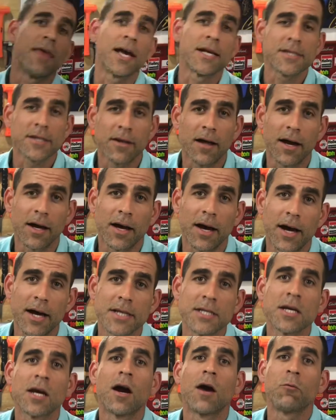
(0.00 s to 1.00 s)
Thanks a lot,
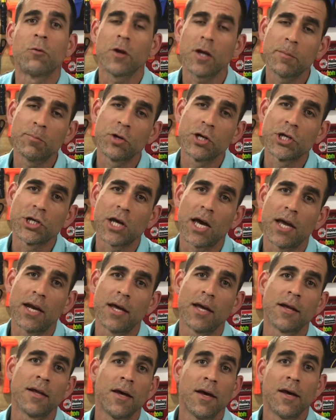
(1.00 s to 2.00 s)
guys. really appreciate
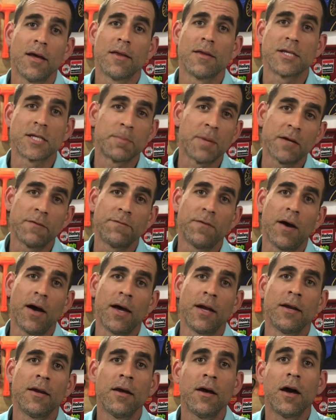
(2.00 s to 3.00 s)
it. This has been
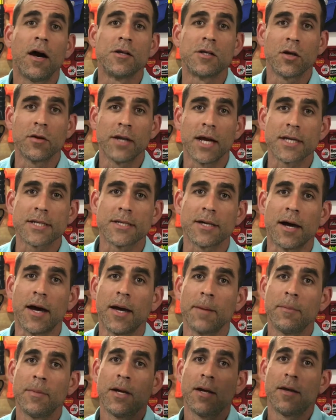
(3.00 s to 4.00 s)
fun. Until next
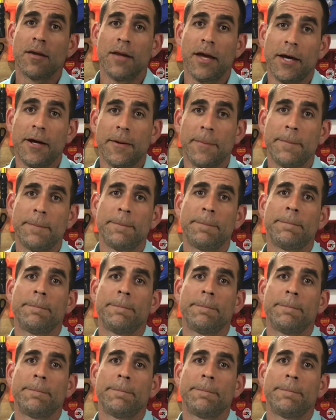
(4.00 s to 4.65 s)
time, later.